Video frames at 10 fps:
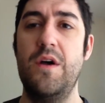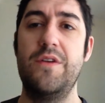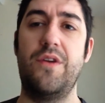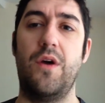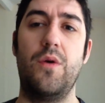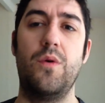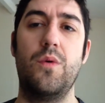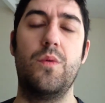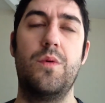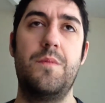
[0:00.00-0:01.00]

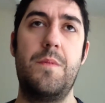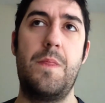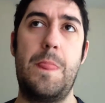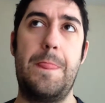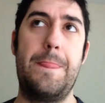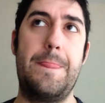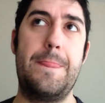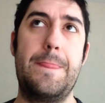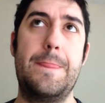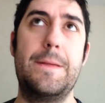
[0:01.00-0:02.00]
So,
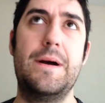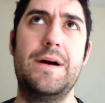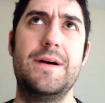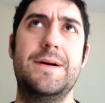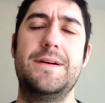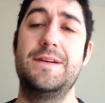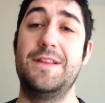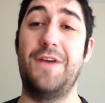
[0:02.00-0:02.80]
and